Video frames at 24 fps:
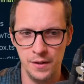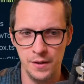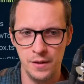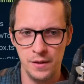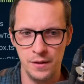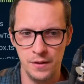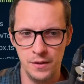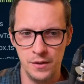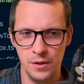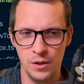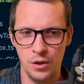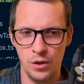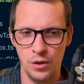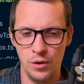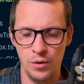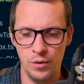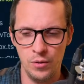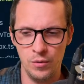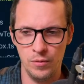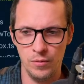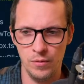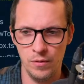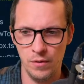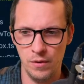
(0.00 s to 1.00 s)

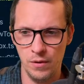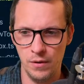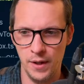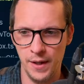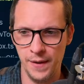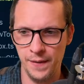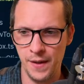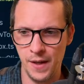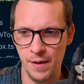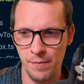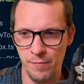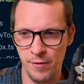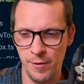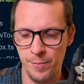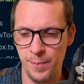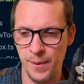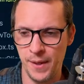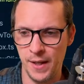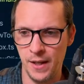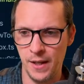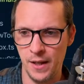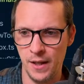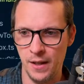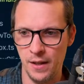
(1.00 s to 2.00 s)
So in the
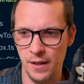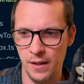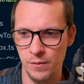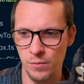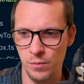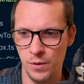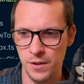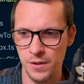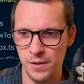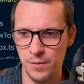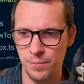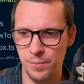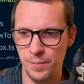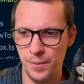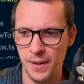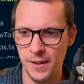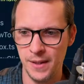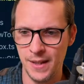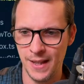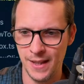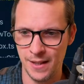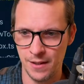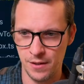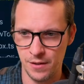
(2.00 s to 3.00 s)
MVP, it was a
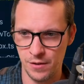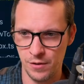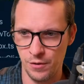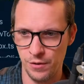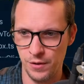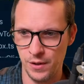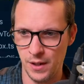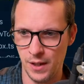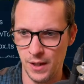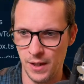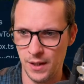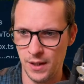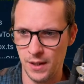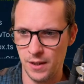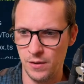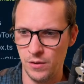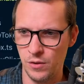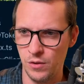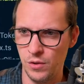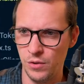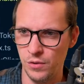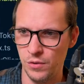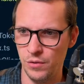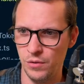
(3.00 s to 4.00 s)
bit exotic
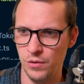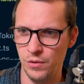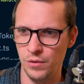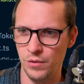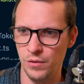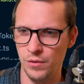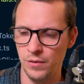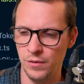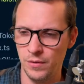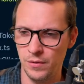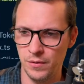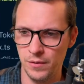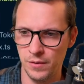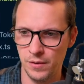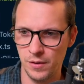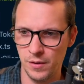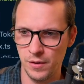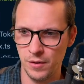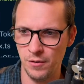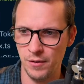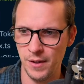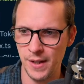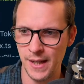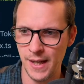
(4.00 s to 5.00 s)
to
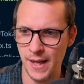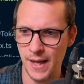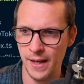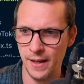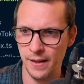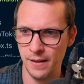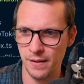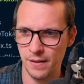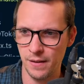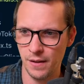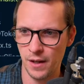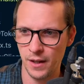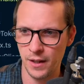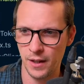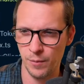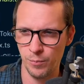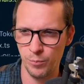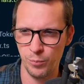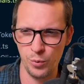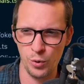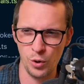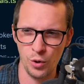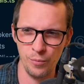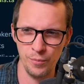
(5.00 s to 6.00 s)
create like a
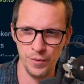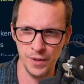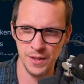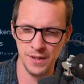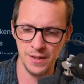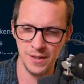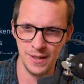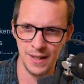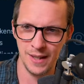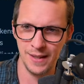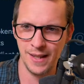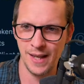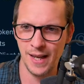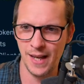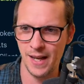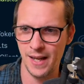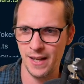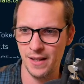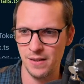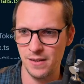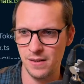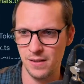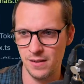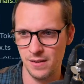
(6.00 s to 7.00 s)
promise that
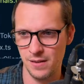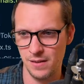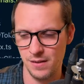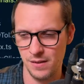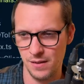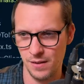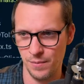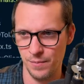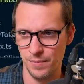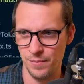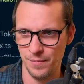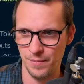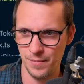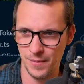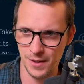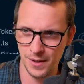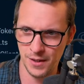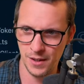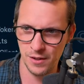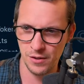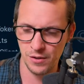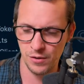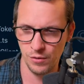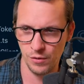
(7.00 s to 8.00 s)
has some
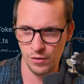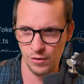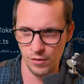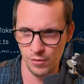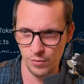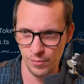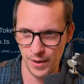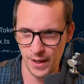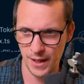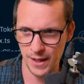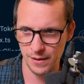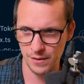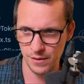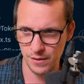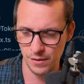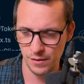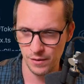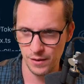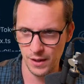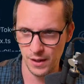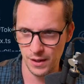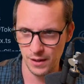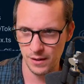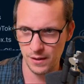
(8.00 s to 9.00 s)
additional commands
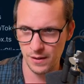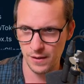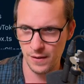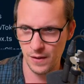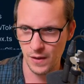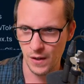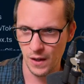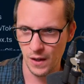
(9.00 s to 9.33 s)
on it.